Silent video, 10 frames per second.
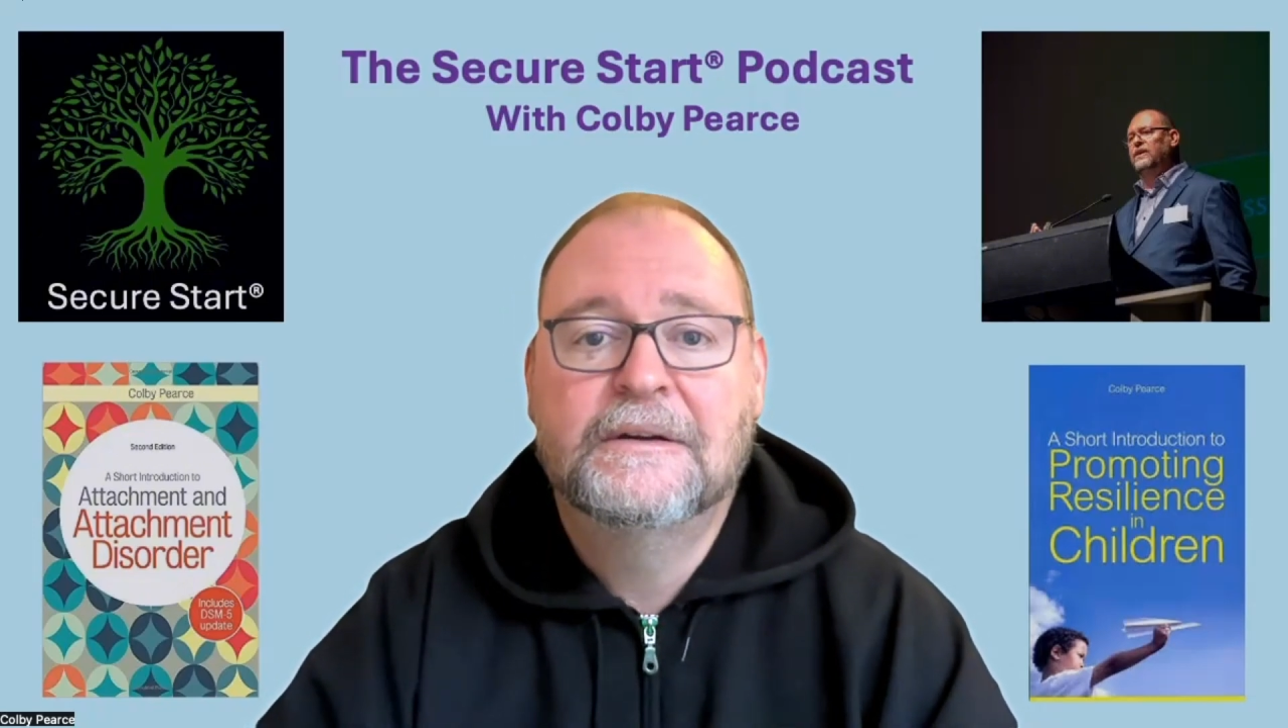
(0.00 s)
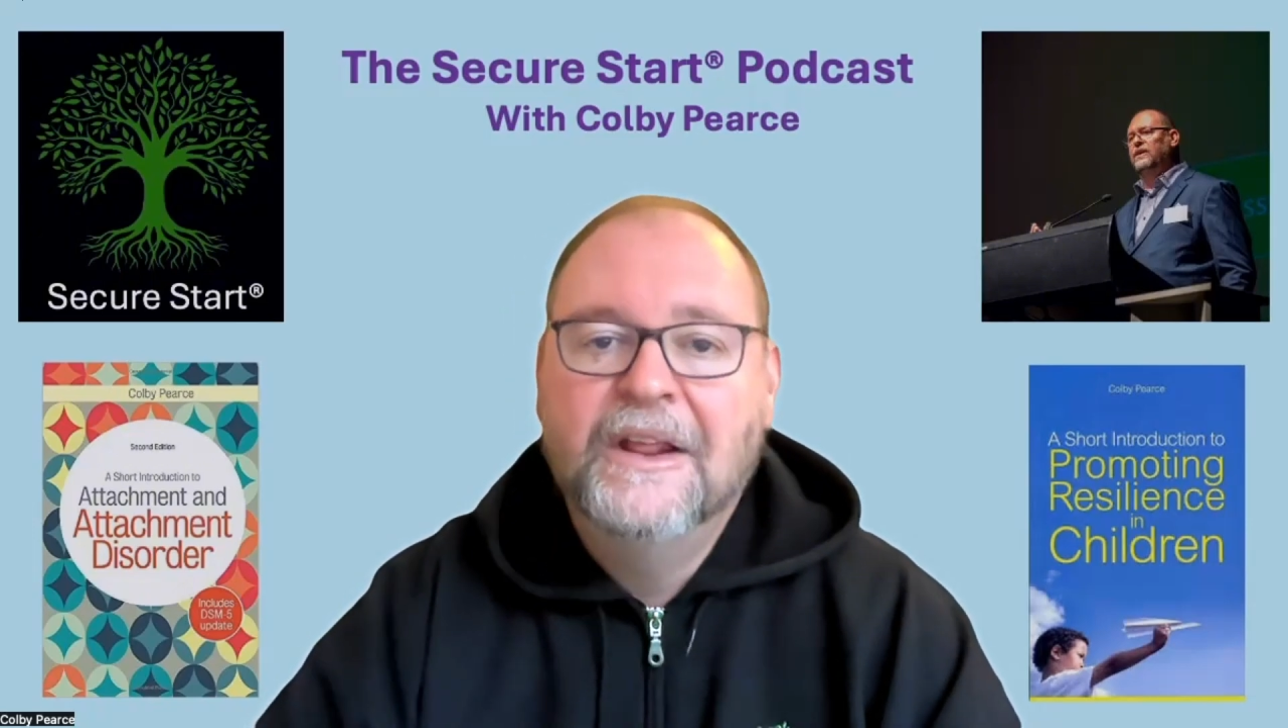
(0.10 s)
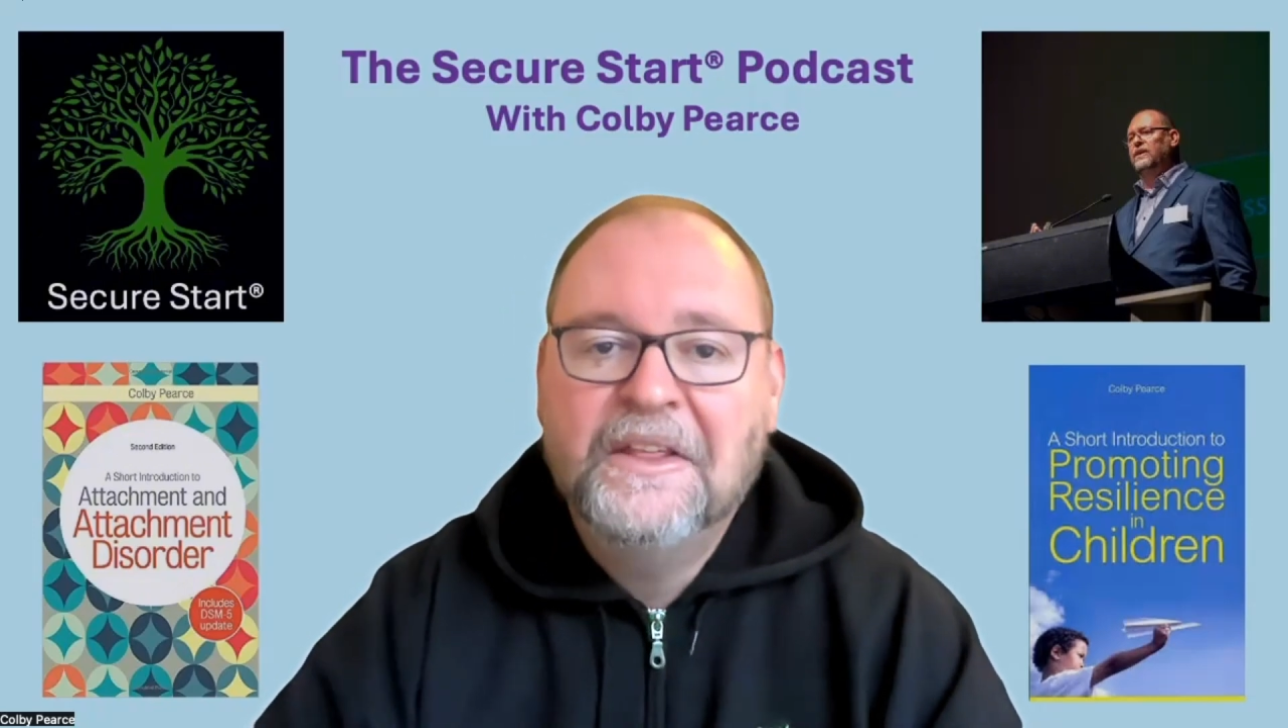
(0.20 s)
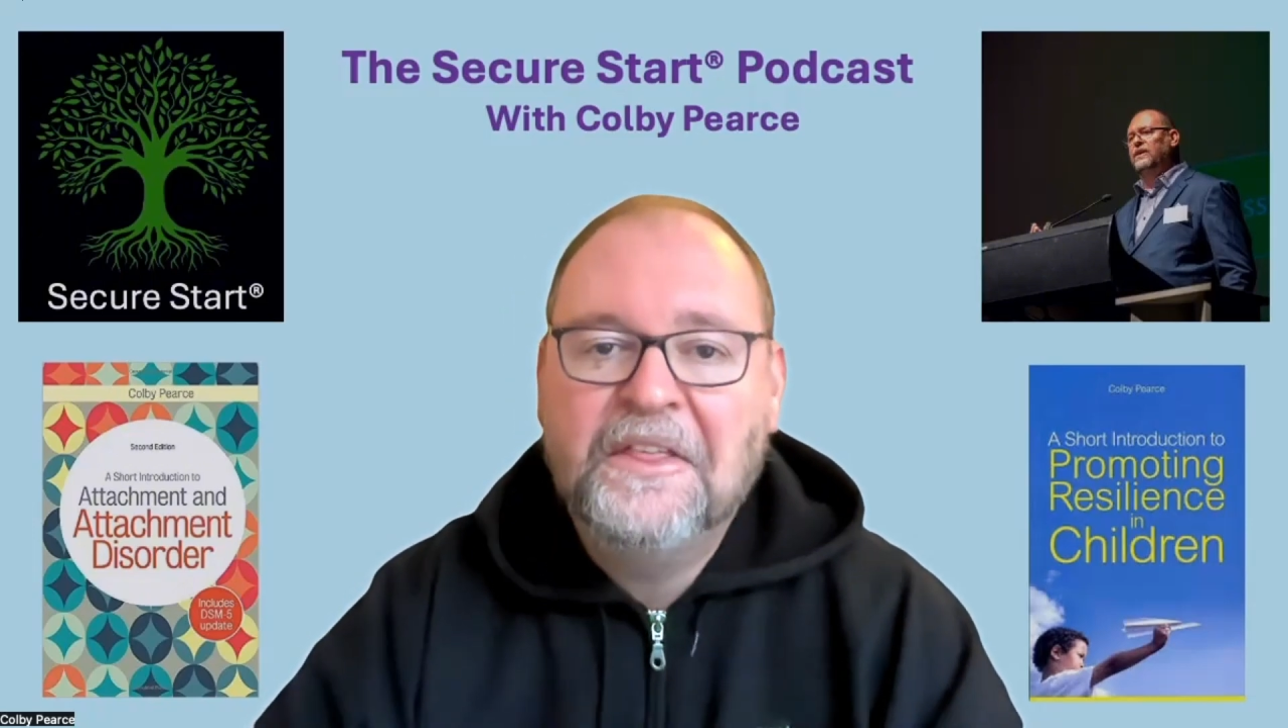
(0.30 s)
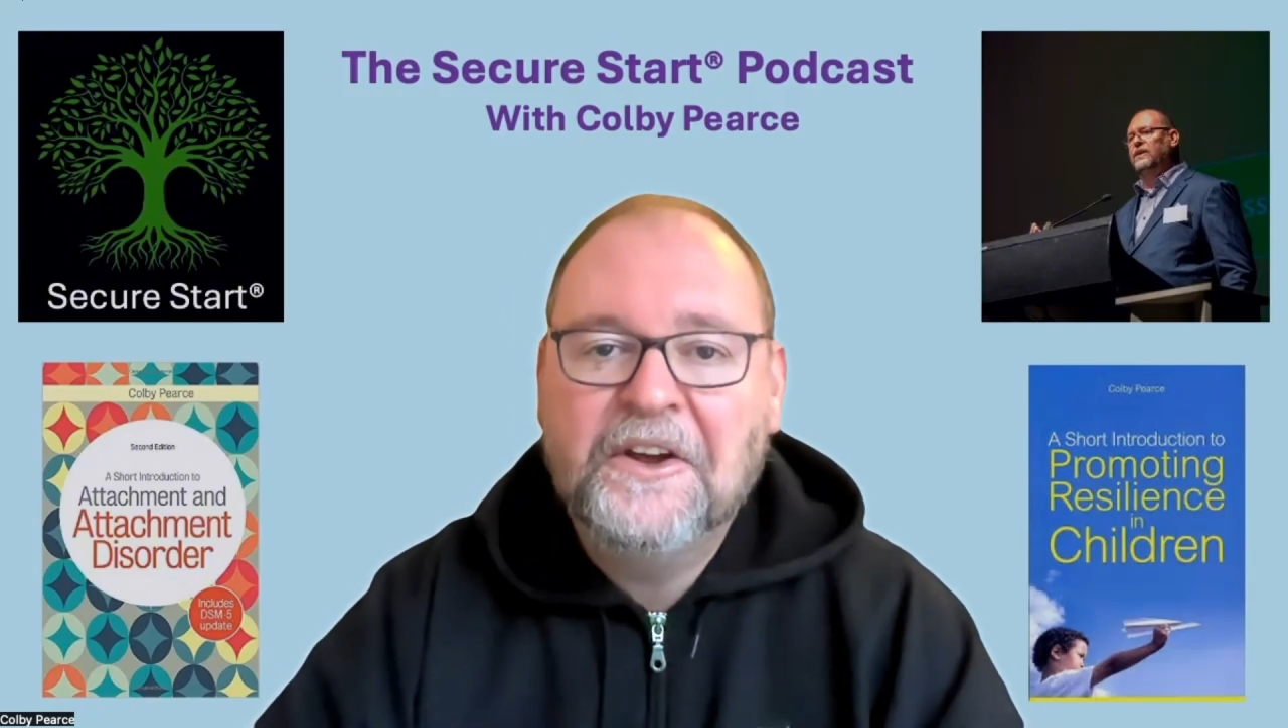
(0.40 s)

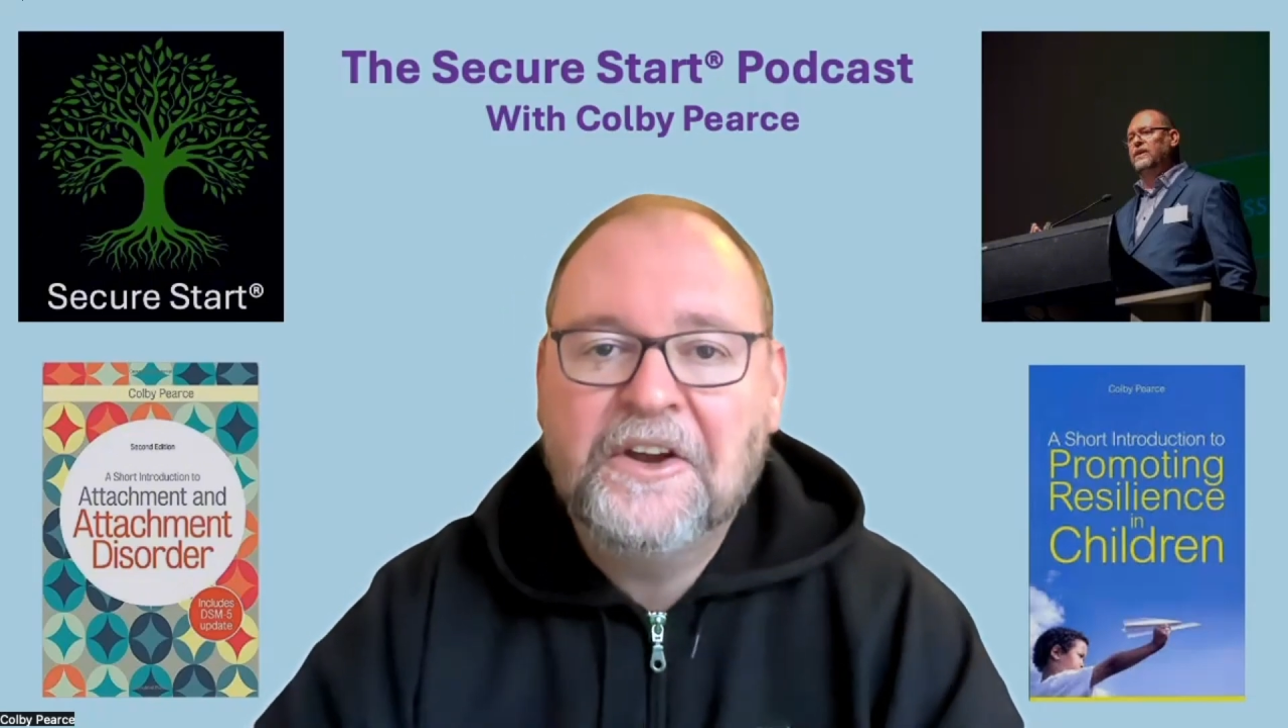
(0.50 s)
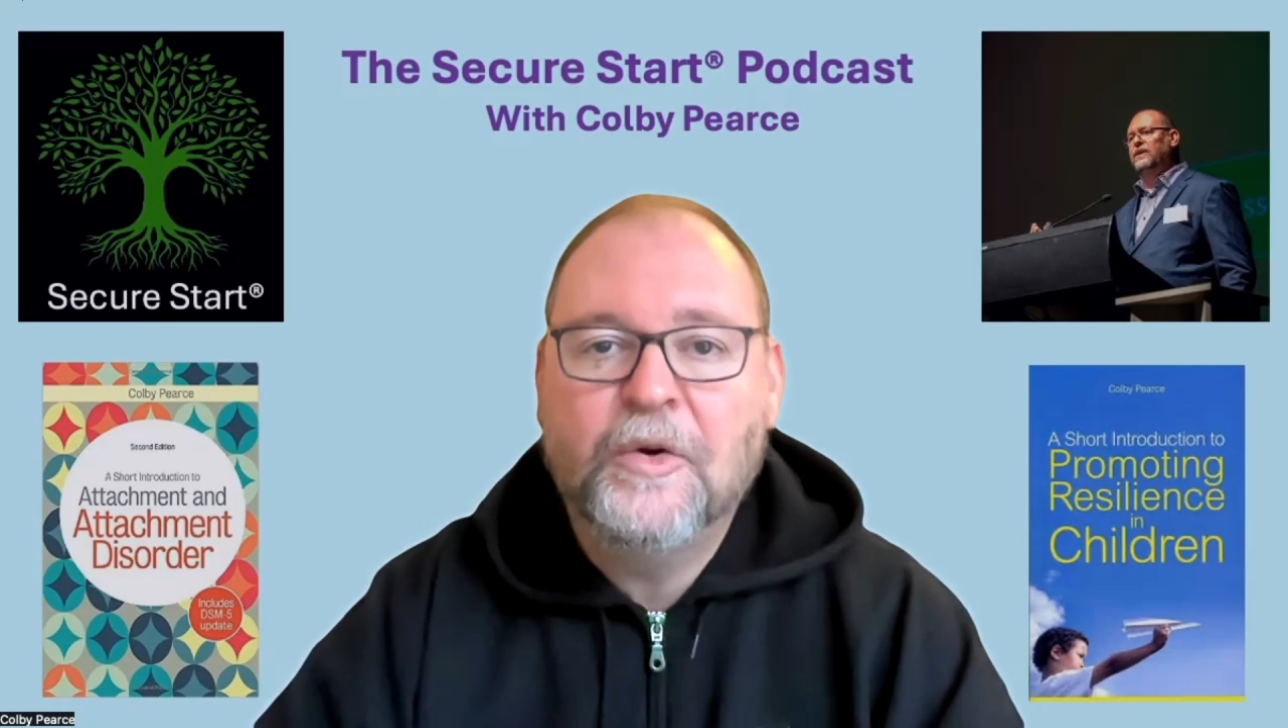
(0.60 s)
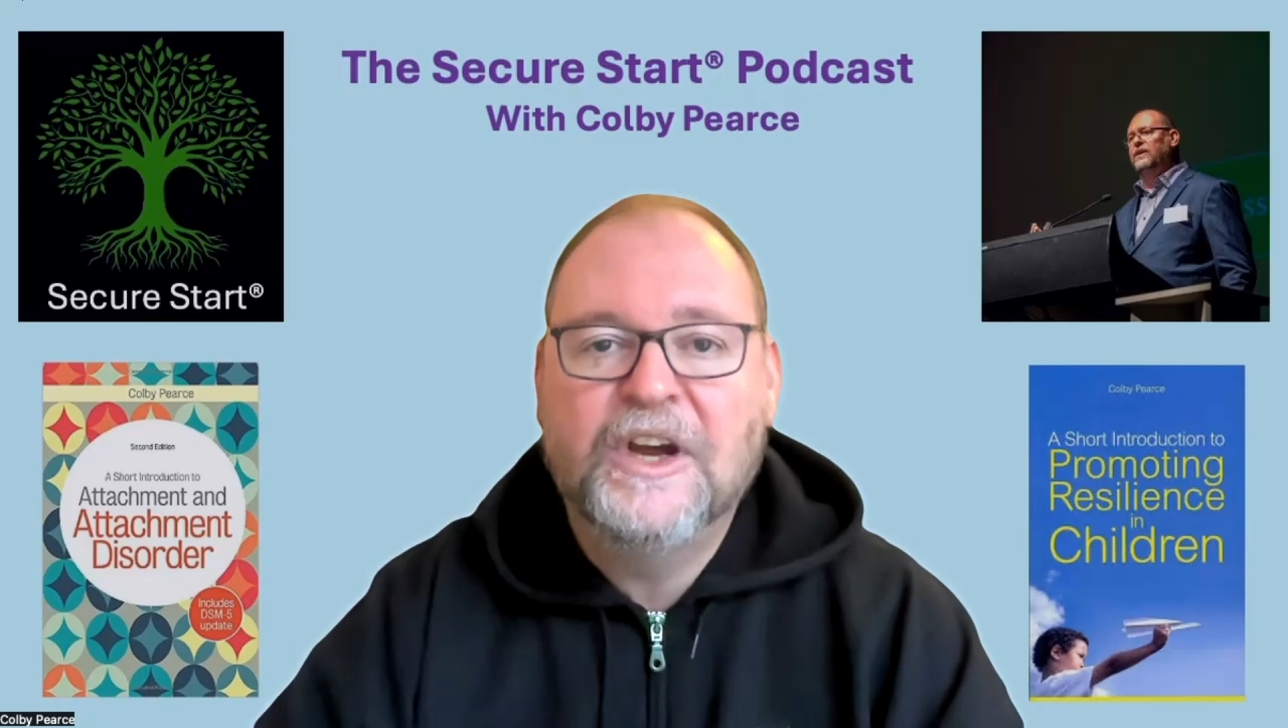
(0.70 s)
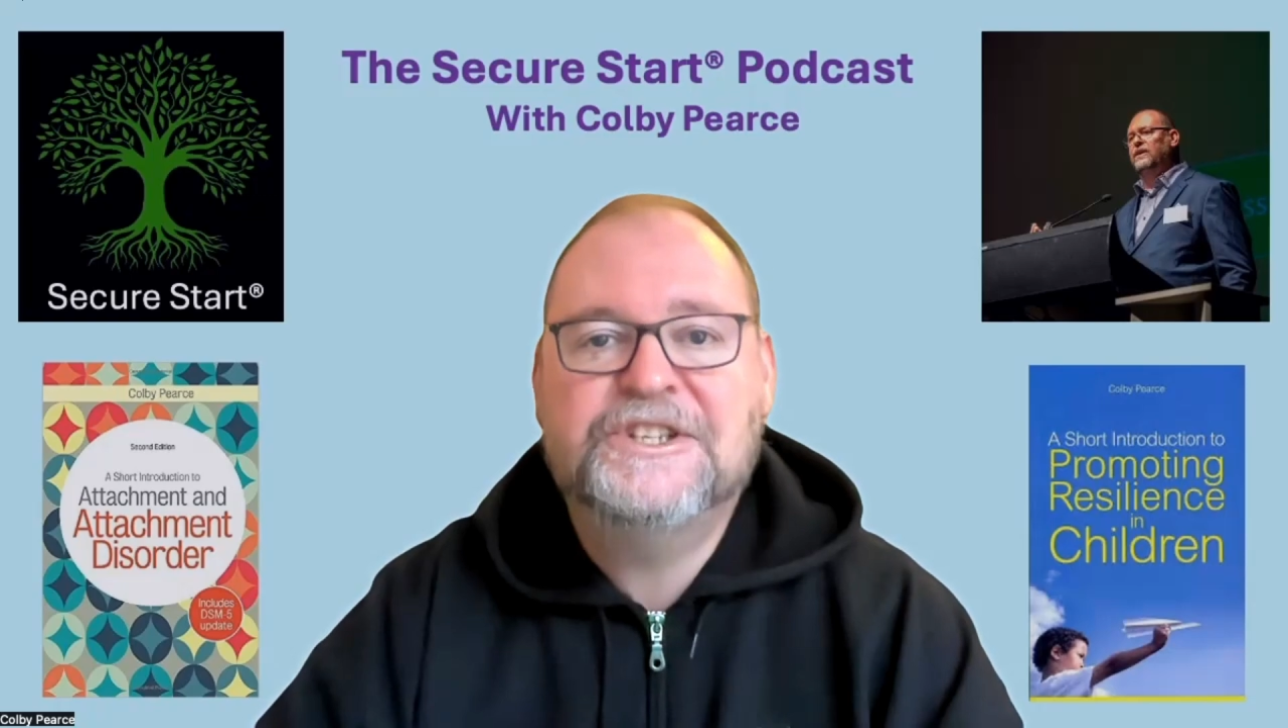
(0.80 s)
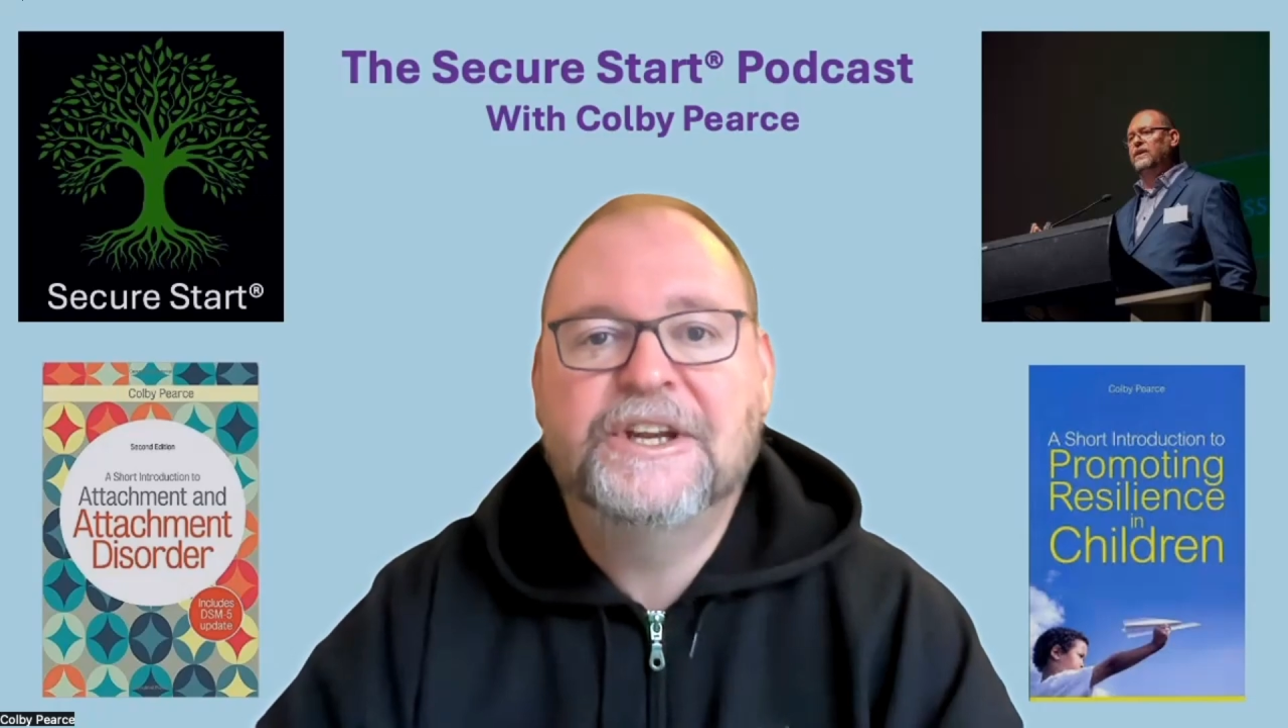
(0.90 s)
The third
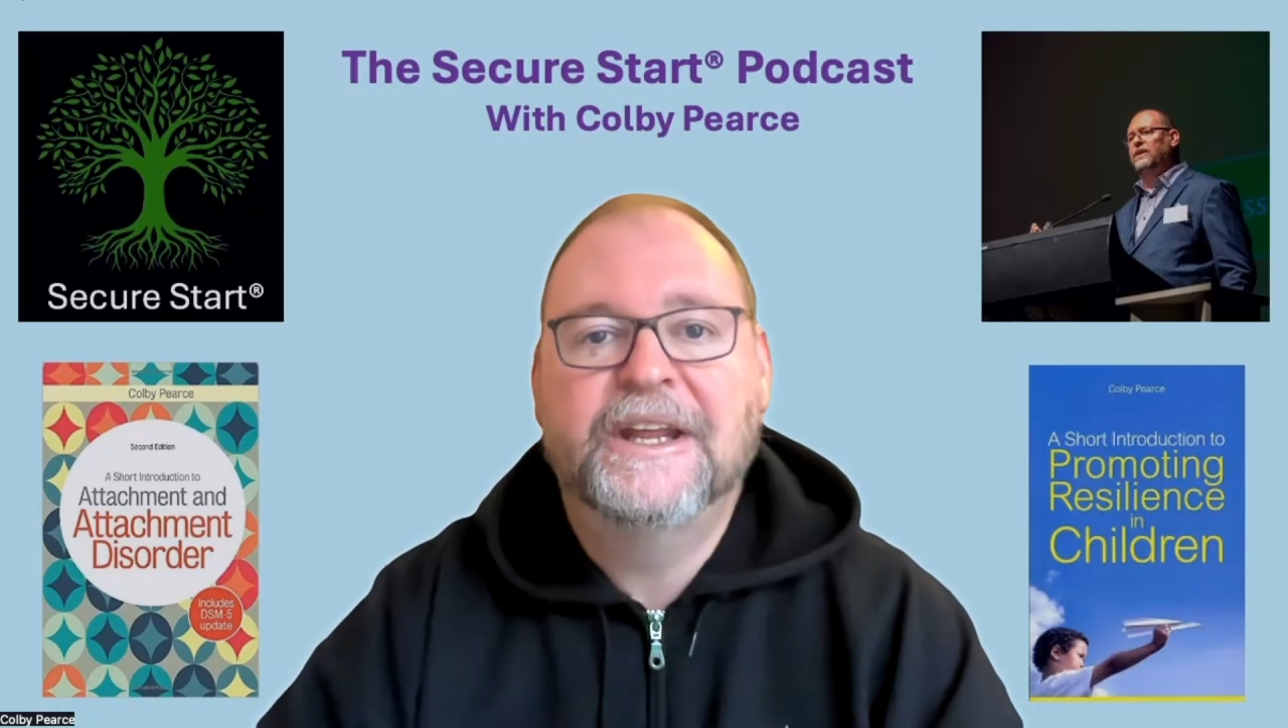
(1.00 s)
question